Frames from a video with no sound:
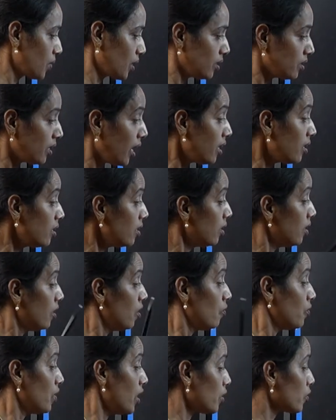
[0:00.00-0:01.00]
Then
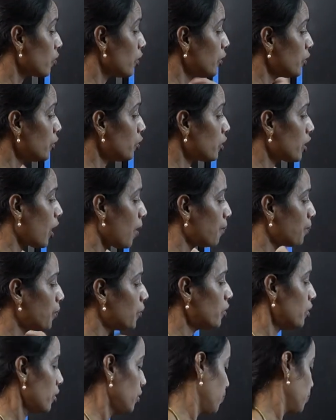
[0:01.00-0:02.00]
we are going to
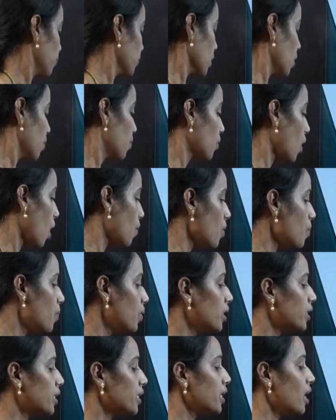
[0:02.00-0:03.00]
compute
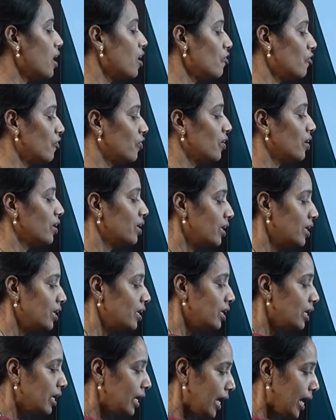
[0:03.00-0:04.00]
probability of
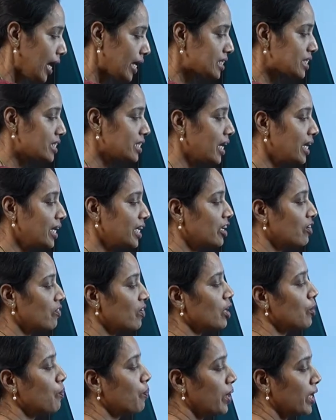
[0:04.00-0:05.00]
xi
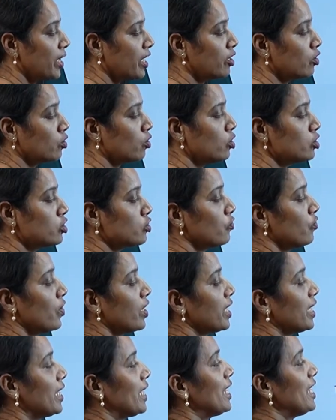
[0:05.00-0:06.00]
given parent nodes for
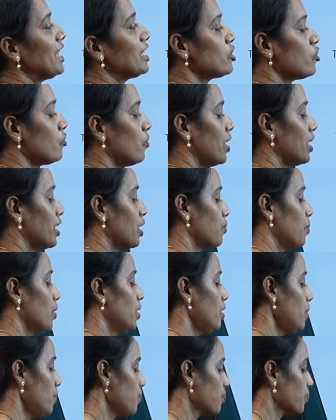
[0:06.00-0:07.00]
each
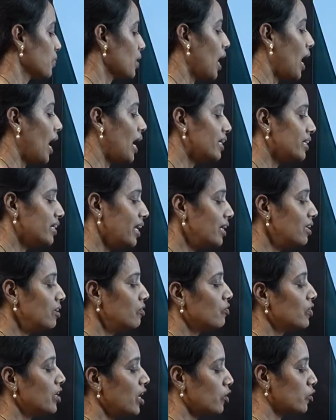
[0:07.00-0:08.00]
variable, and then
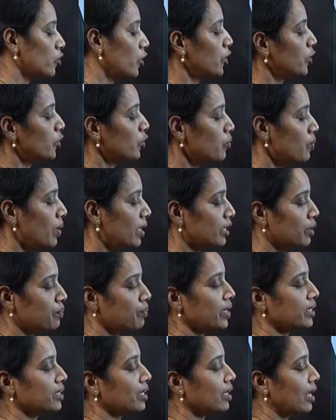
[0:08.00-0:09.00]
we are going to
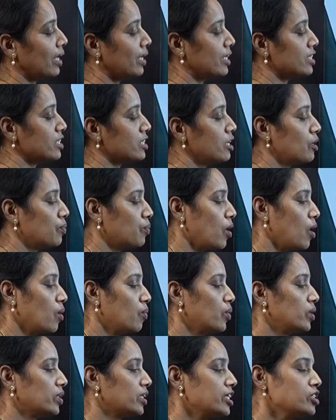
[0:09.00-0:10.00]
multiply the conditional
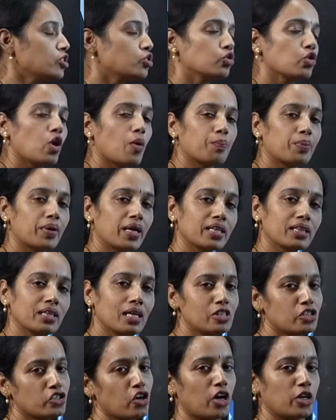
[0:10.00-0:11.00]
probabilities to obtain
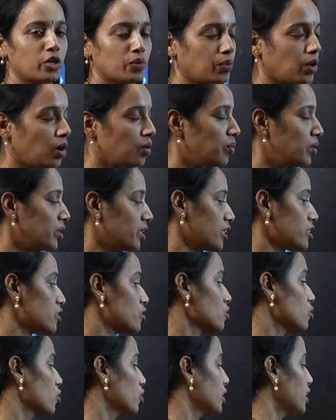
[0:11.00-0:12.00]
the joint probabilities.
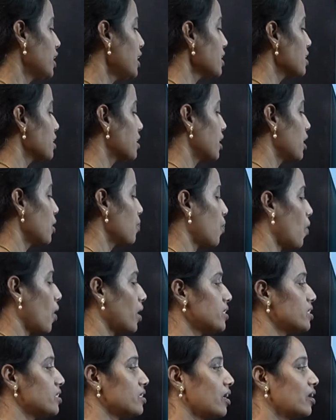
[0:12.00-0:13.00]
So these 3
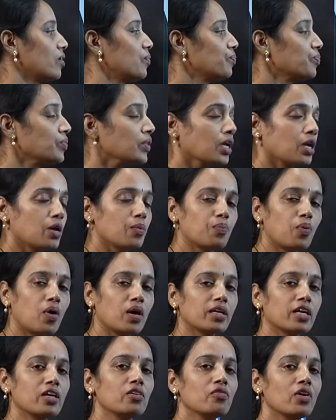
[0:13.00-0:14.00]
points are
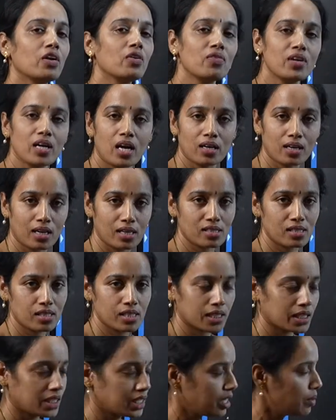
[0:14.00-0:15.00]
important when we are
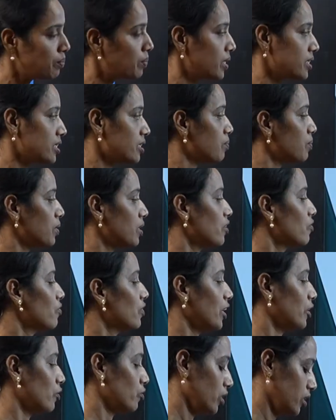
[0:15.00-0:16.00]
constructing a Bayesian belief
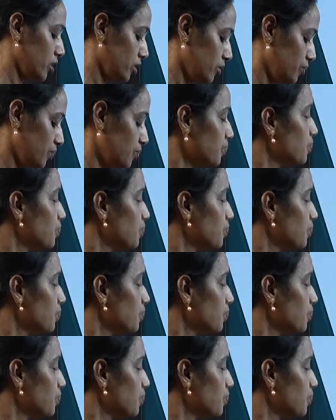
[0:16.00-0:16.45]
network.